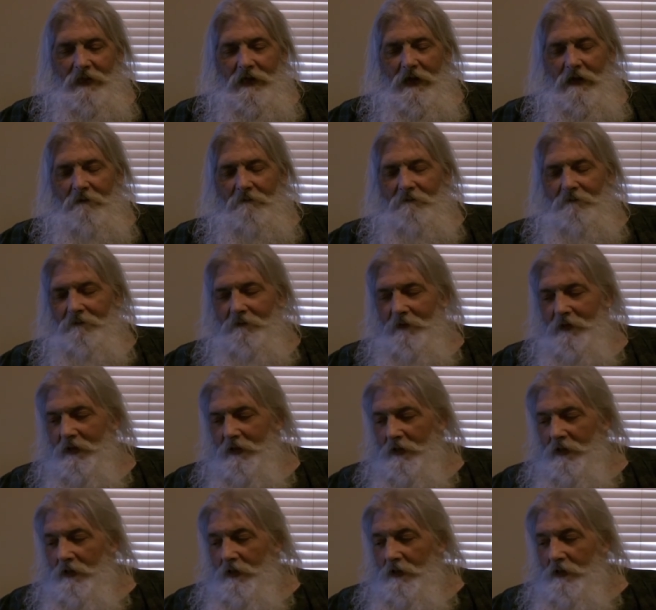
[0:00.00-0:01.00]
Yeah.
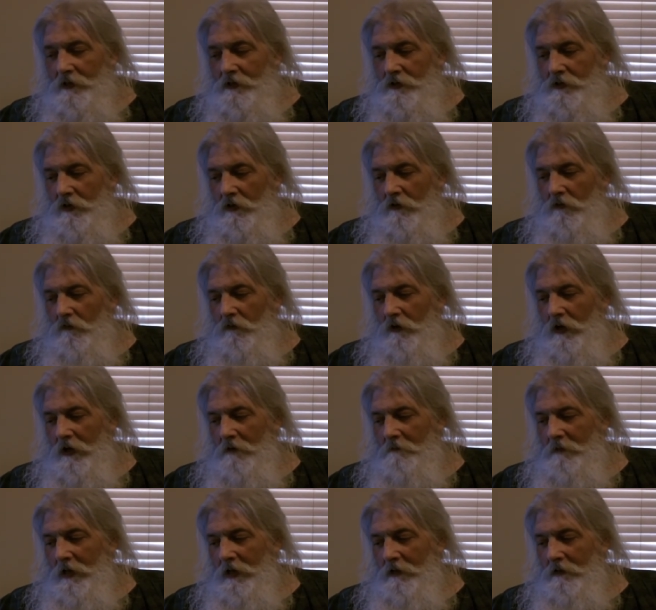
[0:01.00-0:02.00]
So
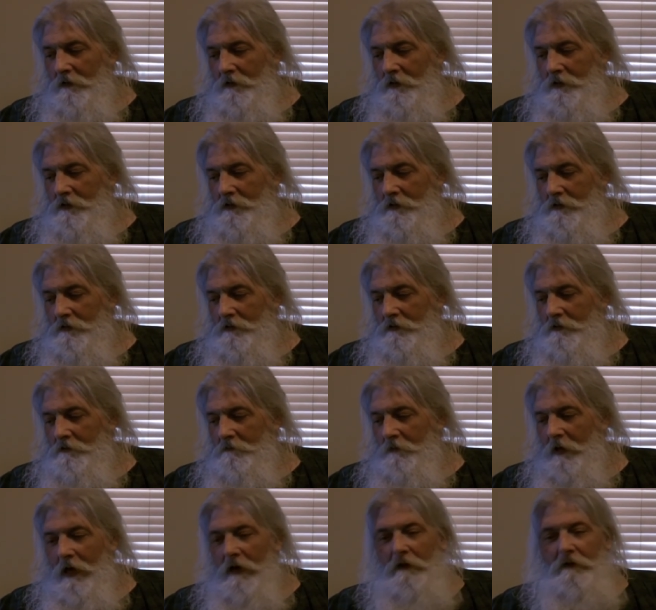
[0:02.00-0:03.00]
what am I going to do
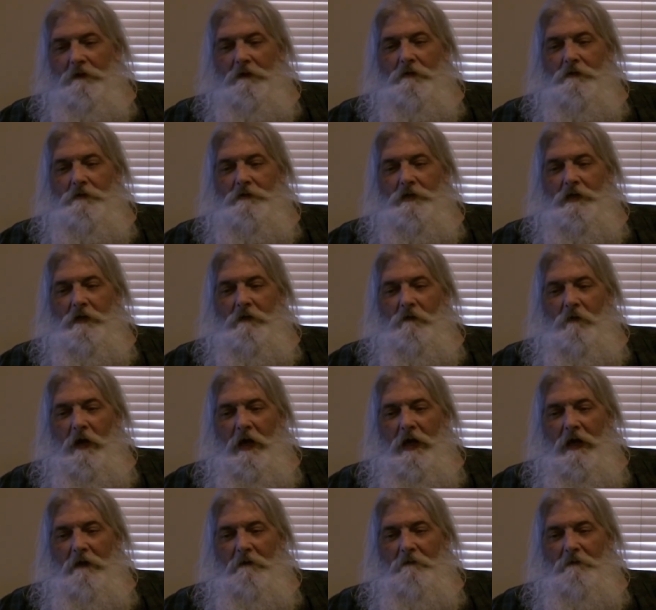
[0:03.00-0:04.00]
about losing
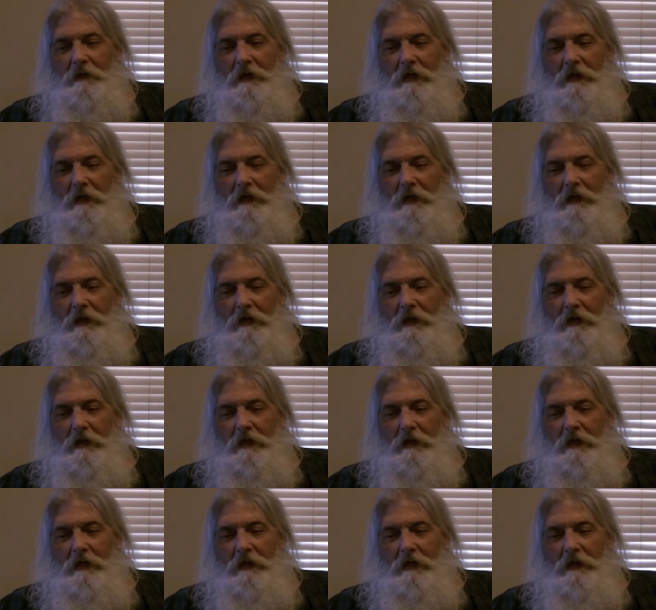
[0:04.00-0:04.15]
weight?